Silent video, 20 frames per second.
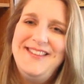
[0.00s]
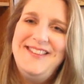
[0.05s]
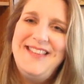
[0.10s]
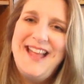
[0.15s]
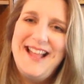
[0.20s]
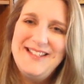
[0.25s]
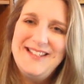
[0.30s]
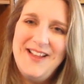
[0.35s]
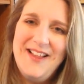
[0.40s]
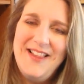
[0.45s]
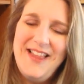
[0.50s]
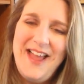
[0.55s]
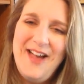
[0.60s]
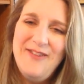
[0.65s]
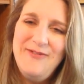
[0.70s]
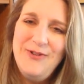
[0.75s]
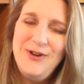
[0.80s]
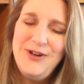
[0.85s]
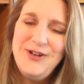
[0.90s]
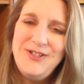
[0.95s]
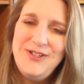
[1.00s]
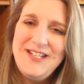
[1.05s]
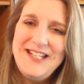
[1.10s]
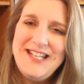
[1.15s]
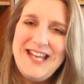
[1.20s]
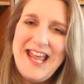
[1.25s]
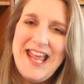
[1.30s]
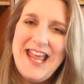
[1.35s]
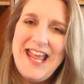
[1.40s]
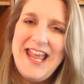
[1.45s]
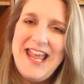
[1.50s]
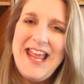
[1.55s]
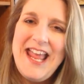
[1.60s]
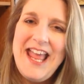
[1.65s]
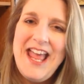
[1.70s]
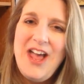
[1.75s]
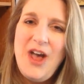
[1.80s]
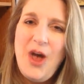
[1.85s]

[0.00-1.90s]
that's all I have for you today.